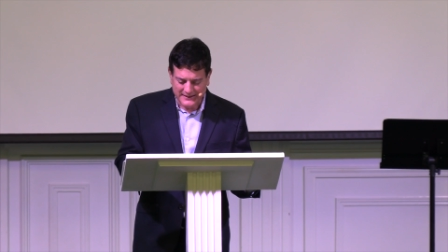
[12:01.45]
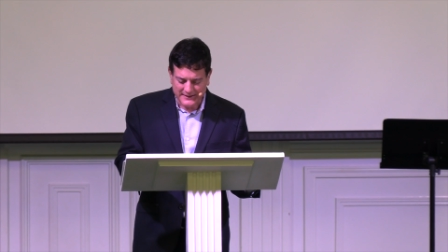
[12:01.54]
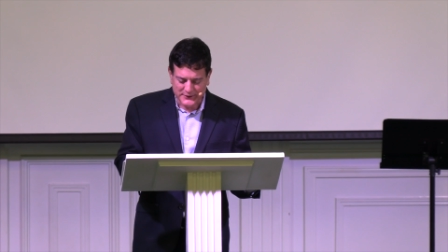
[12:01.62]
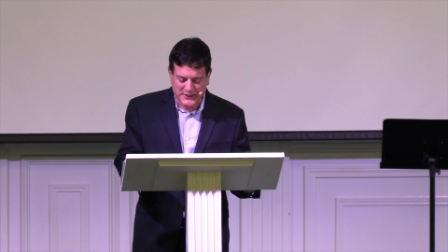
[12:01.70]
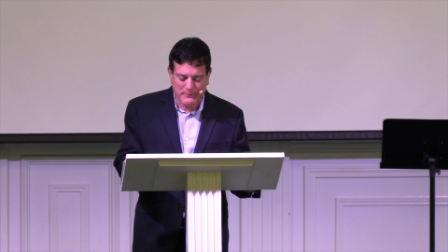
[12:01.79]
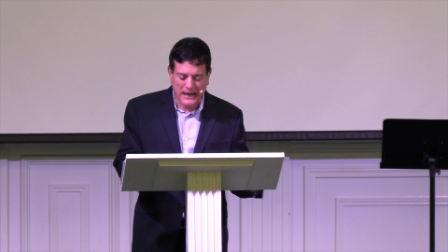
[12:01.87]

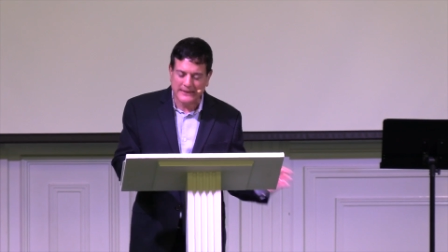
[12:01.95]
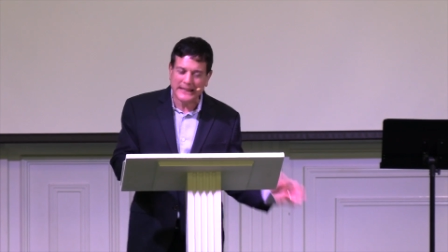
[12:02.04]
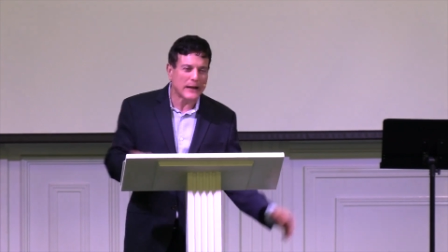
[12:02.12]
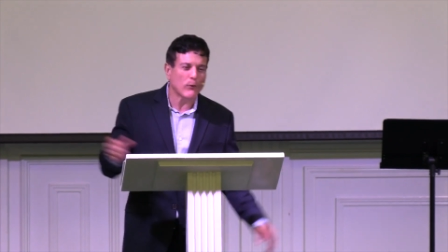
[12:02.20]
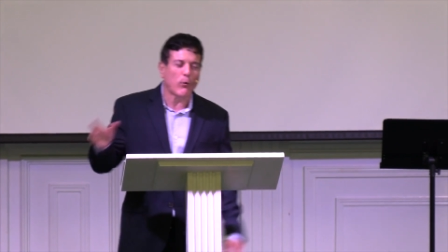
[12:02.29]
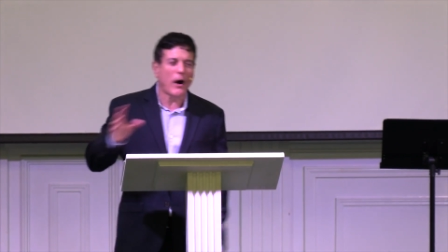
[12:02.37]
So you may
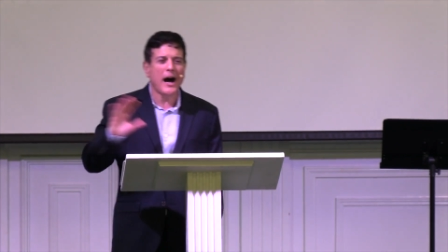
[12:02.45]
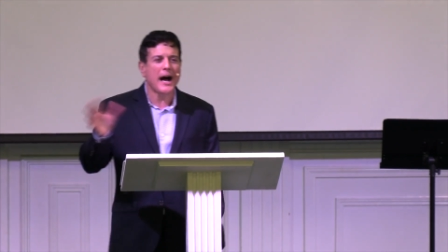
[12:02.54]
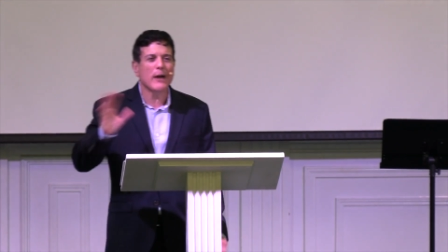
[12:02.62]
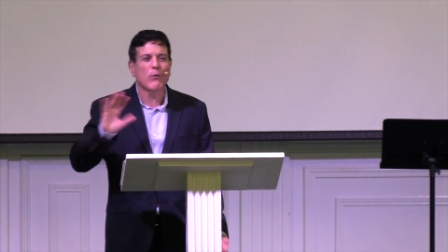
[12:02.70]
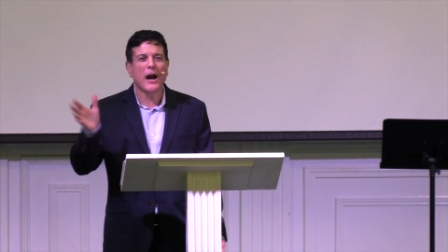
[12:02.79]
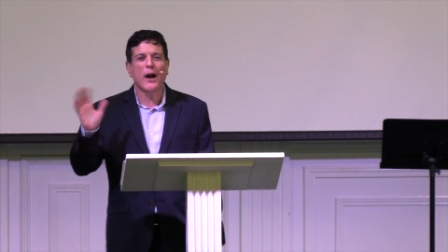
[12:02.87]
think,
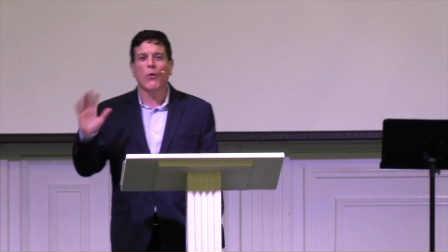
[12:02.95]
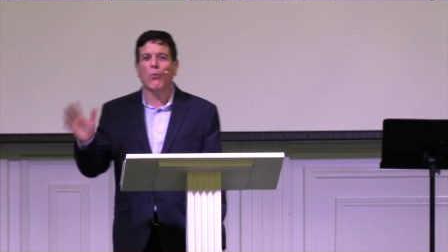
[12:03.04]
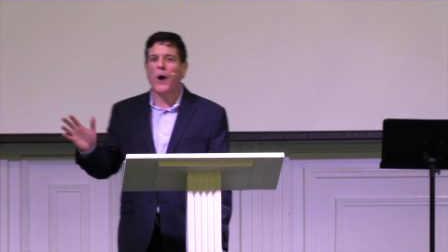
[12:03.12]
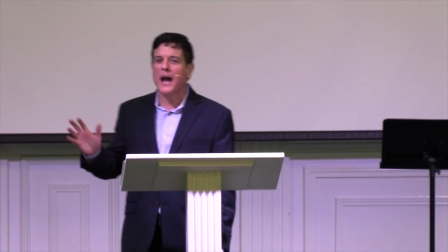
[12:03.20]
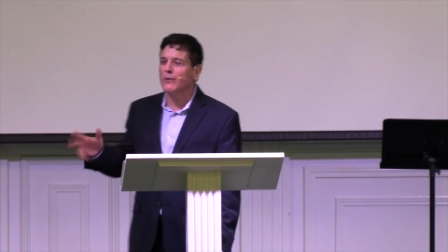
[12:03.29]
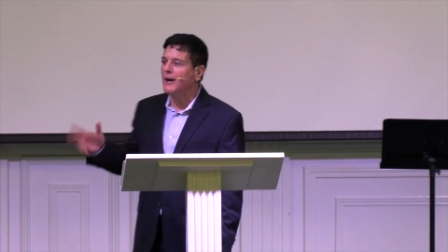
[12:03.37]
why
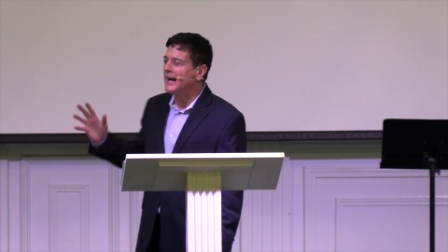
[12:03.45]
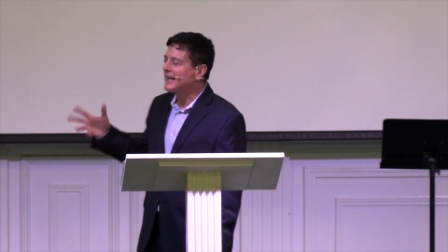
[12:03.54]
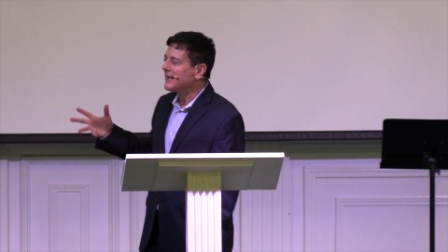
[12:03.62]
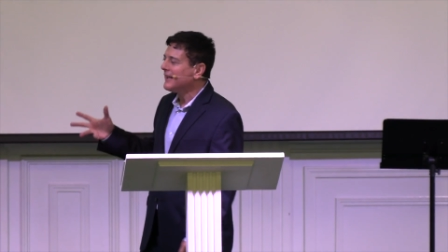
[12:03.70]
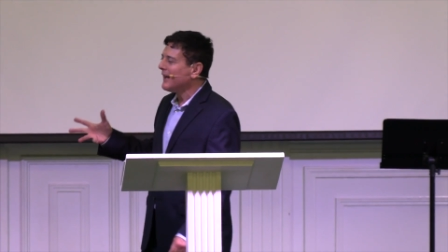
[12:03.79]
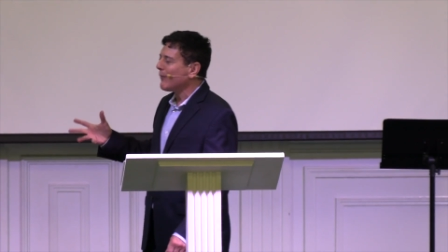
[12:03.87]

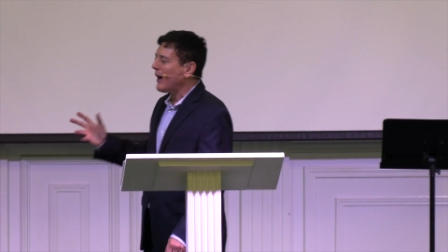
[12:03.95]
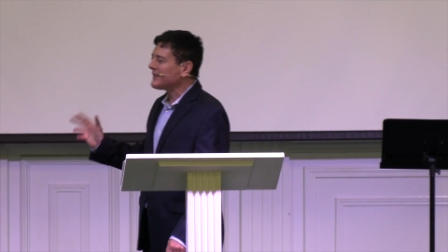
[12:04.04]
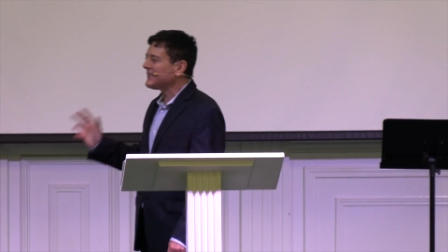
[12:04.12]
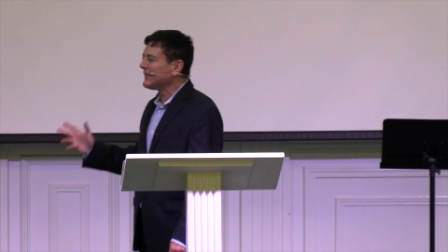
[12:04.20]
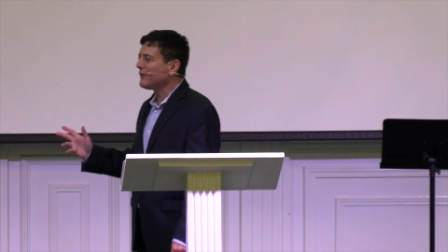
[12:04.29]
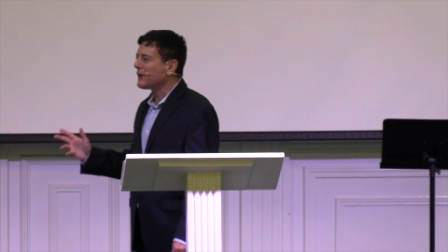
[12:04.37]
is
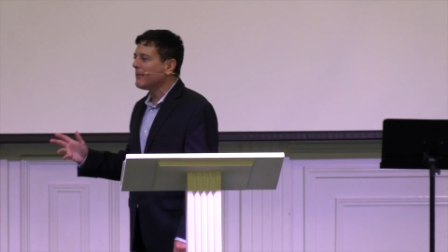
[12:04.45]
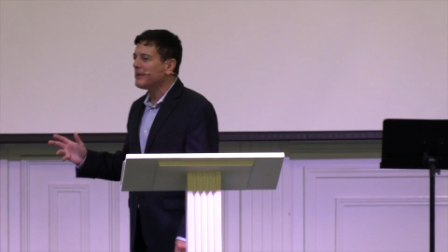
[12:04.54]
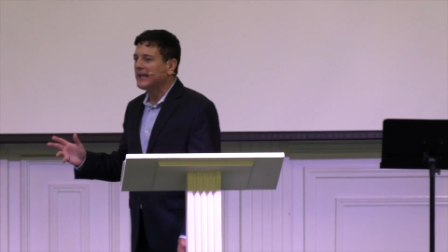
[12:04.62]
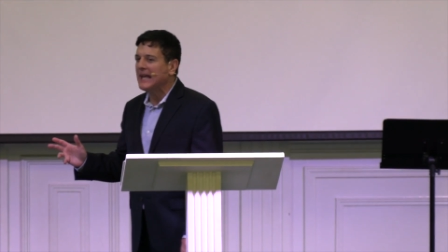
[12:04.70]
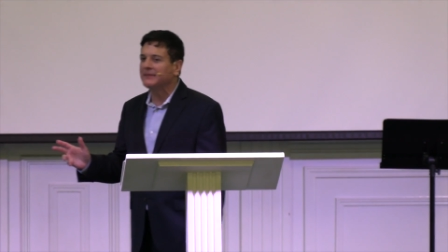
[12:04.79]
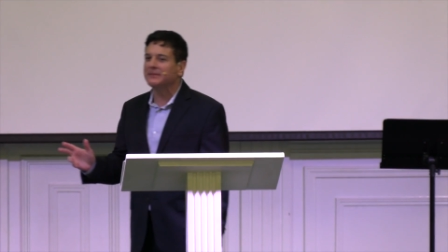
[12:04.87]
the devil coming
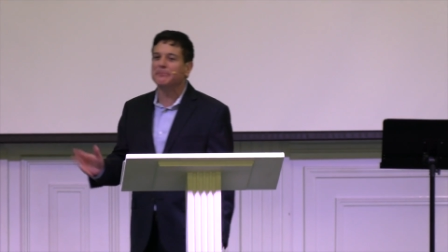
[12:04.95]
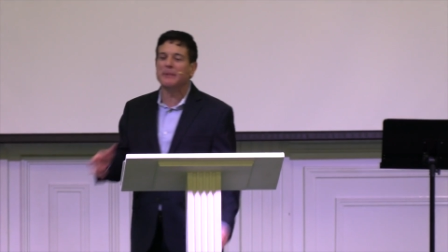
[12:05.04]
against me?